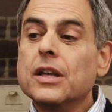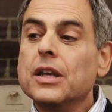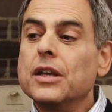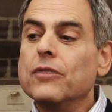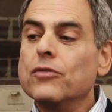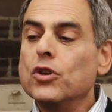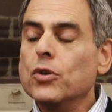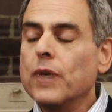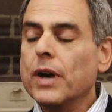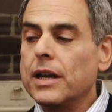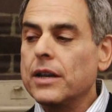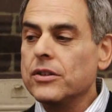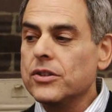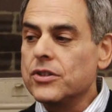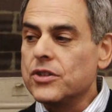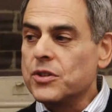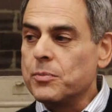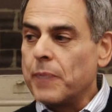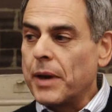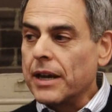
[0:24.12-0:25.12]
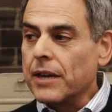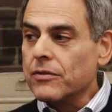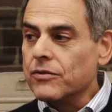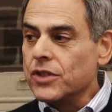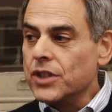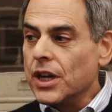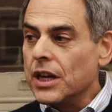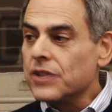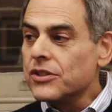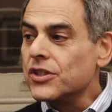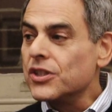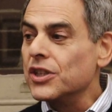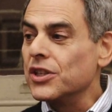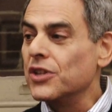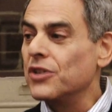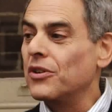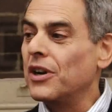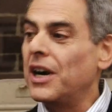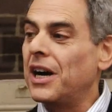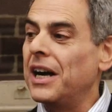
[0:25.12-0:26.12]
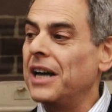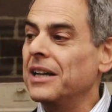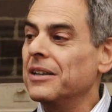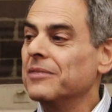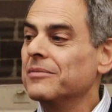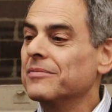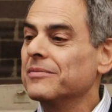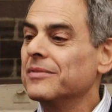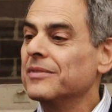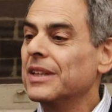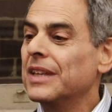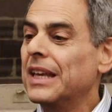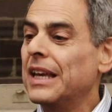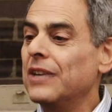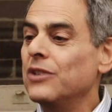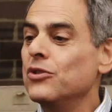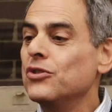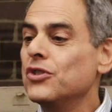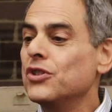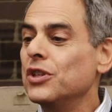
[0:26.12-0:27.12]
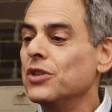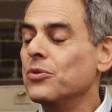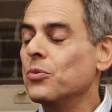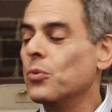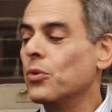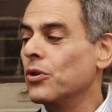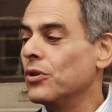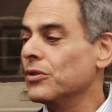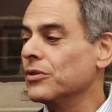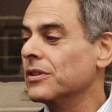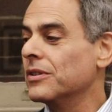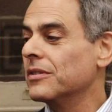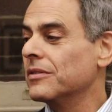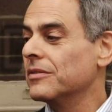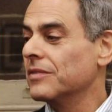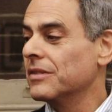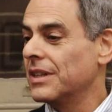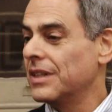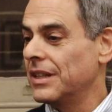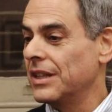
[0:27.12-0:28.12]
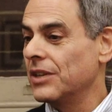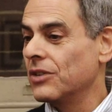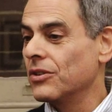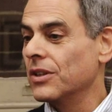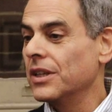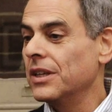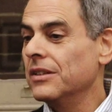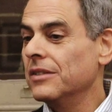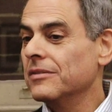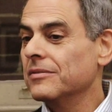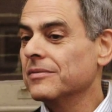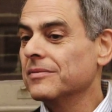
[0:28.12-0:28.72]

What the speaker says: If you had a speck of dust in your eye, can you see the world clearly?